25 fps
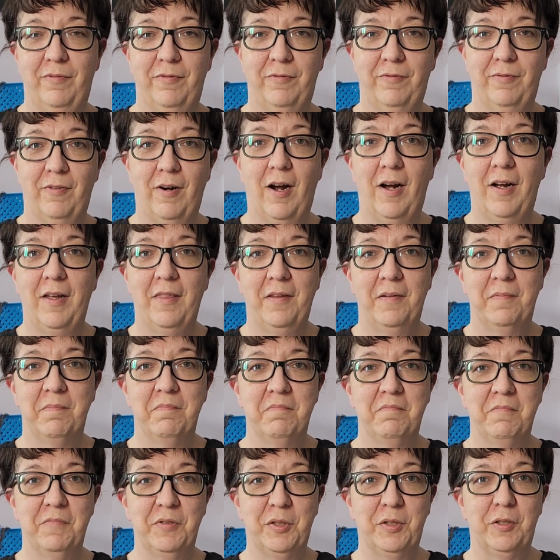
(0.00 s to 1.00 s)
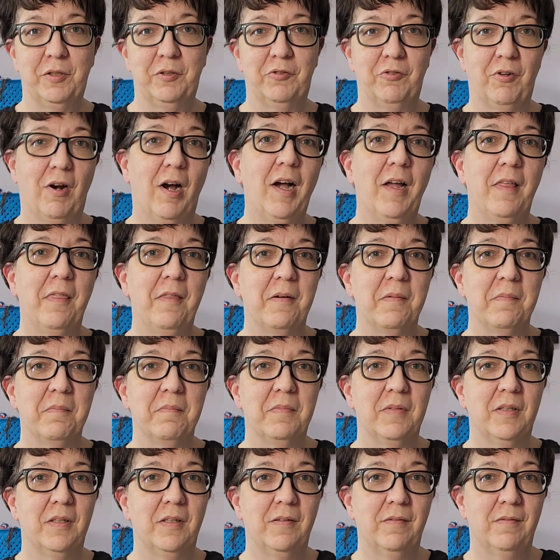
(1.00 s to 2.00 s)
fry them or dry them
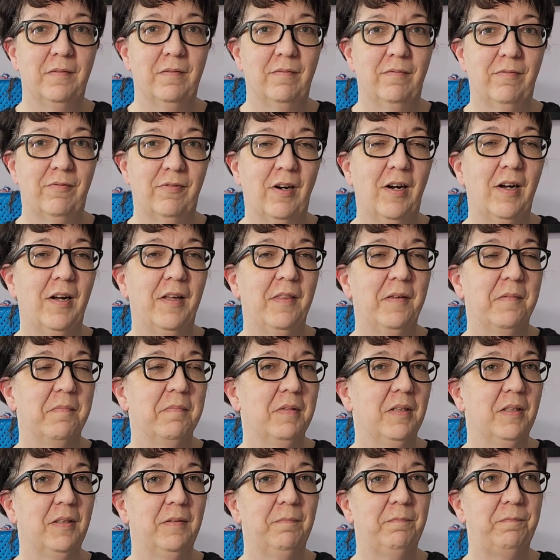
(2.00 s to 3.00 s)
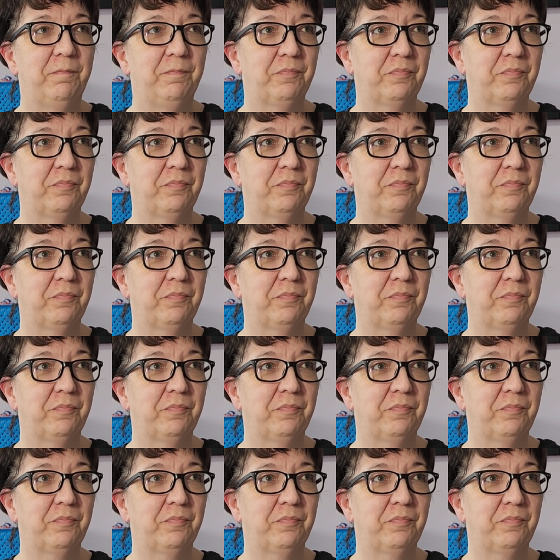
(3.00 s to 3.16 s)
and fry them and